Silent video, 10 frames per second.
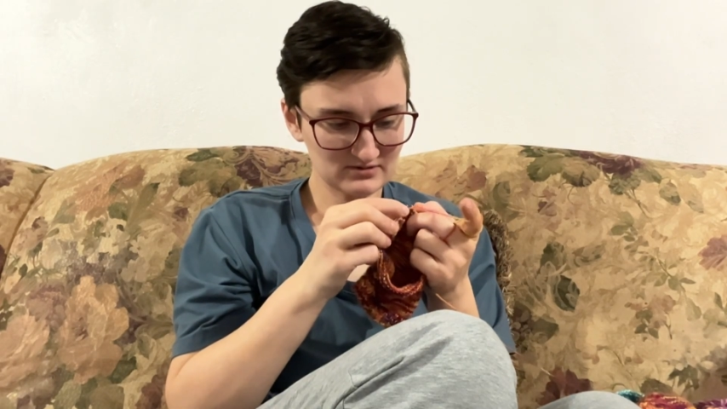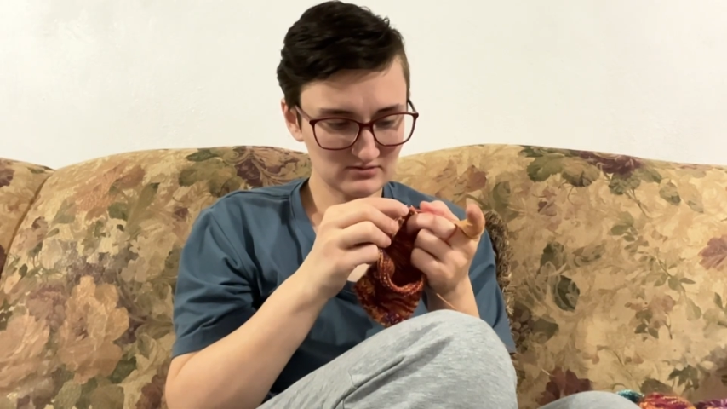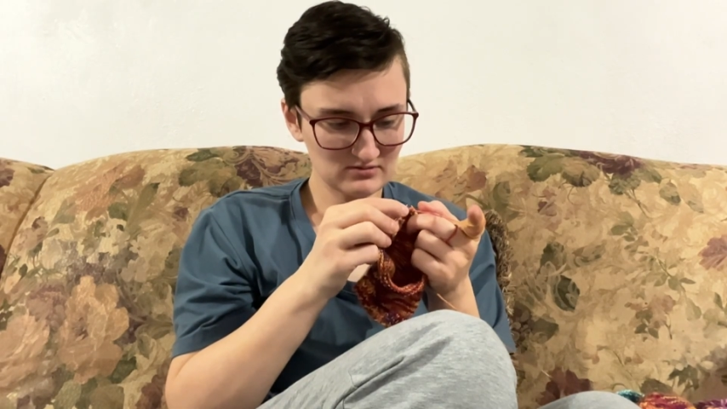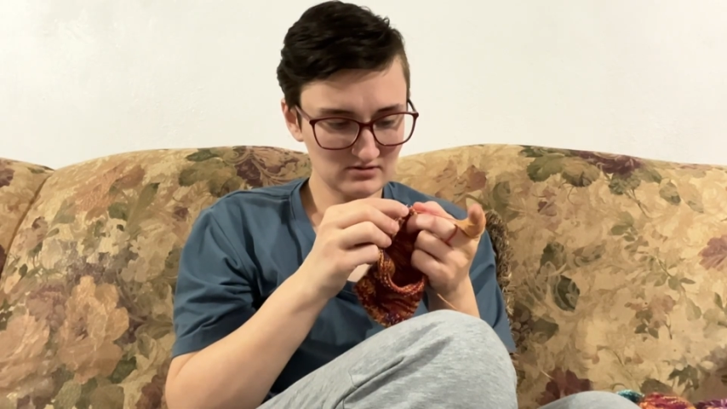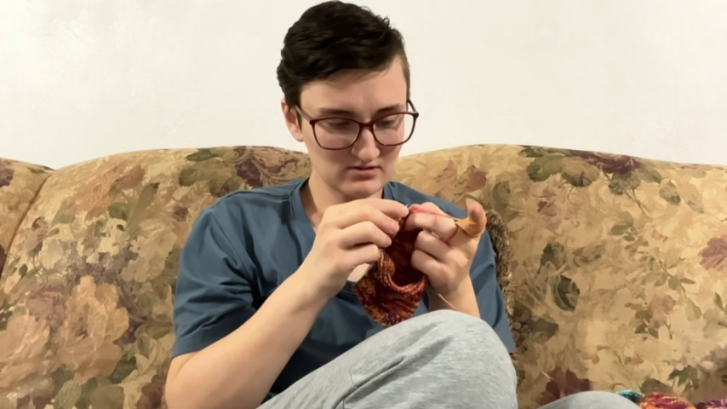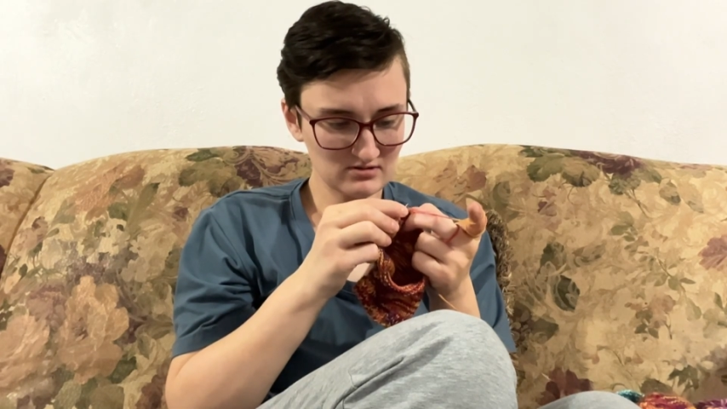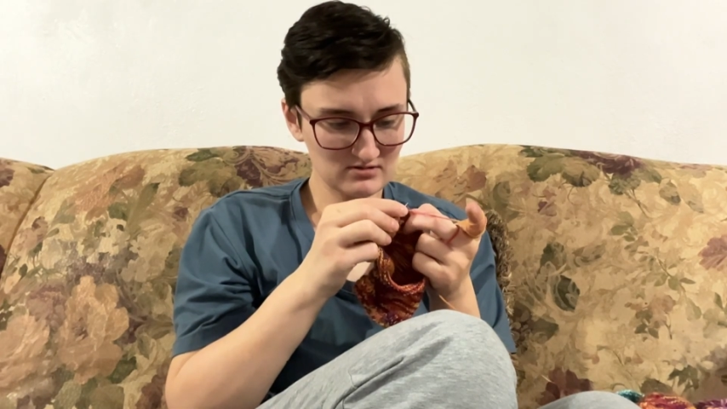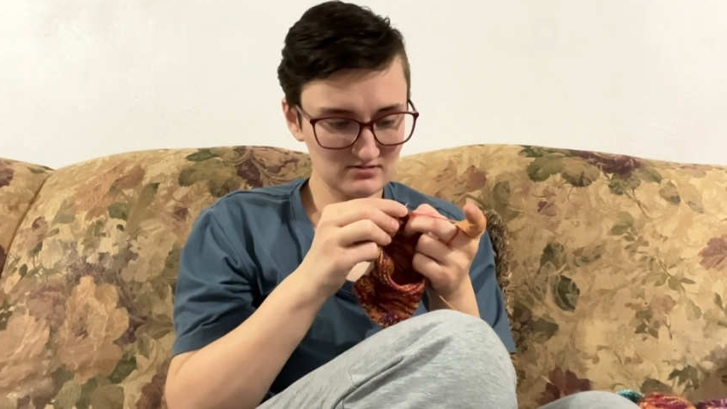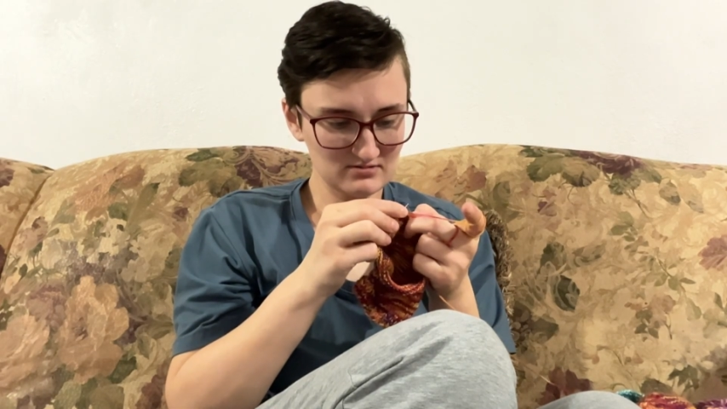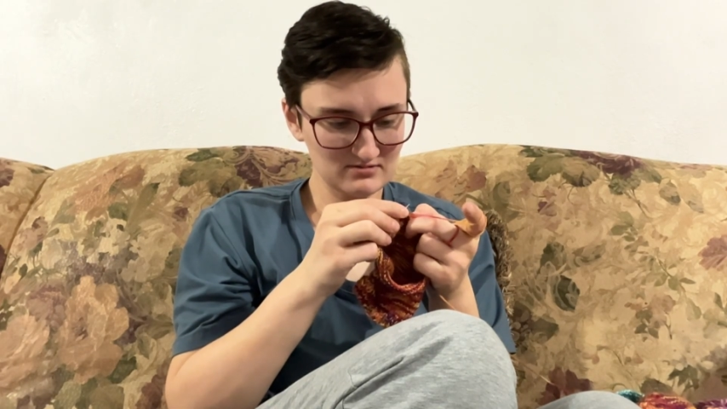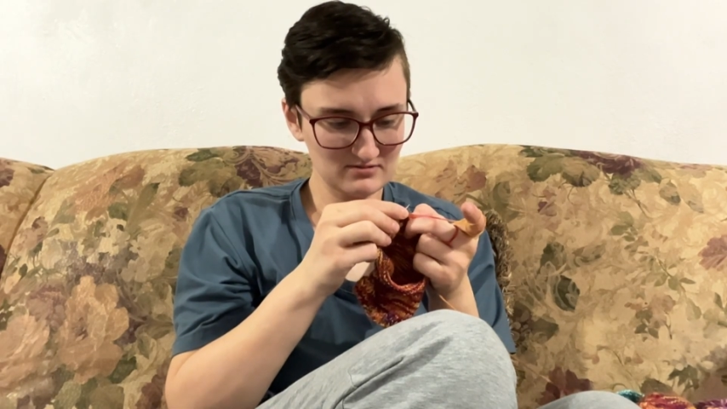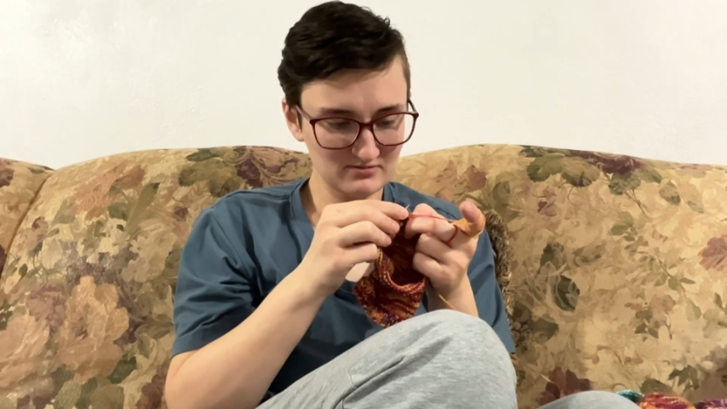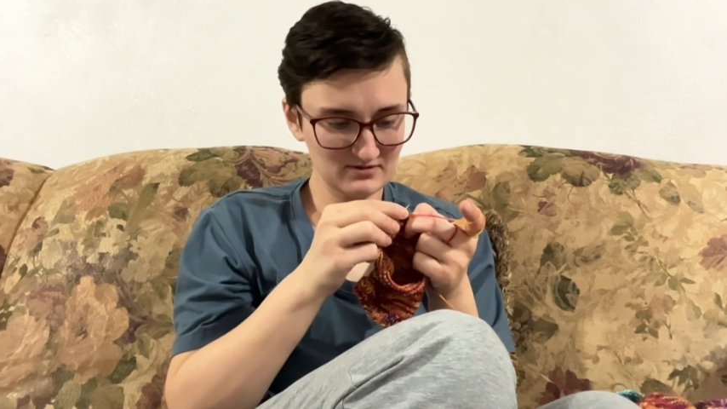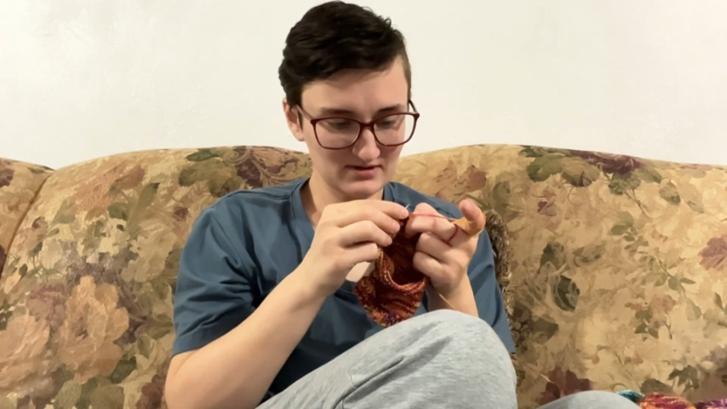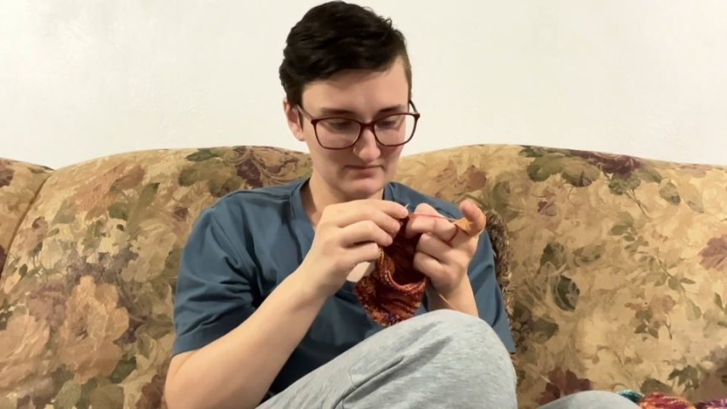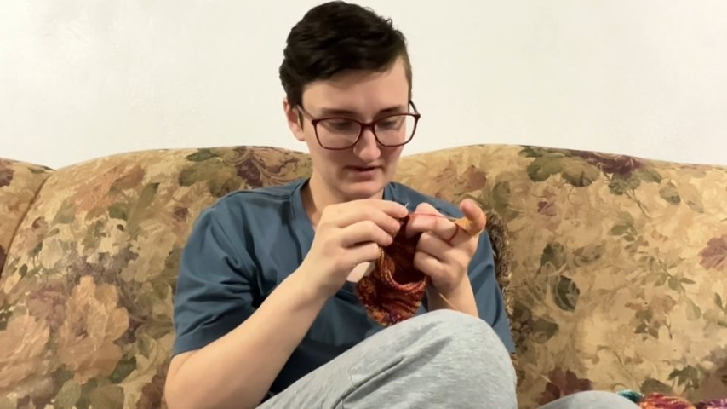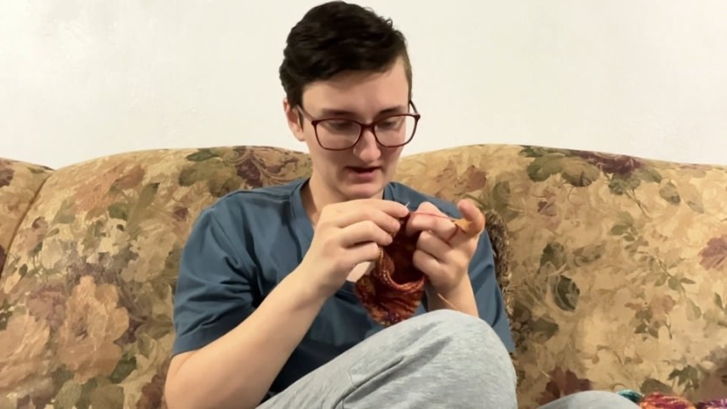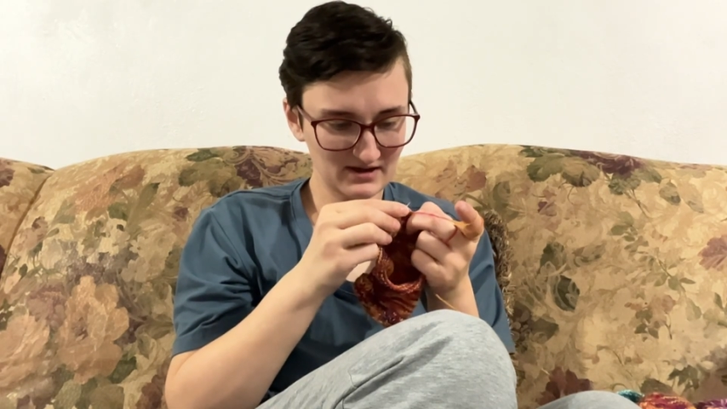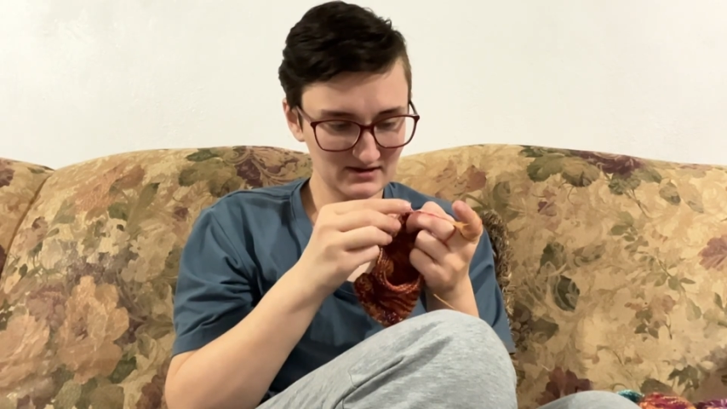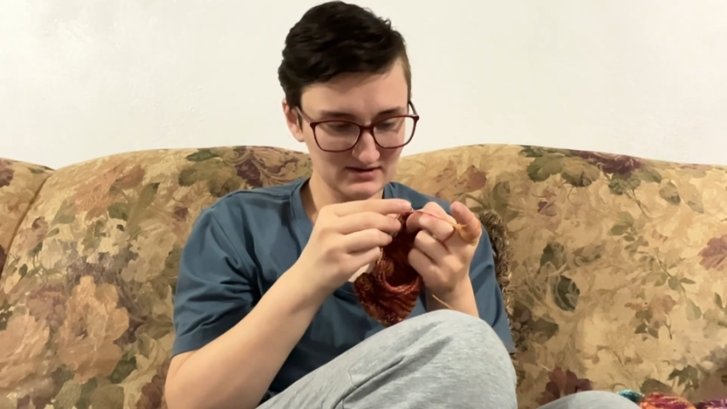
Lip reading: go all the way back.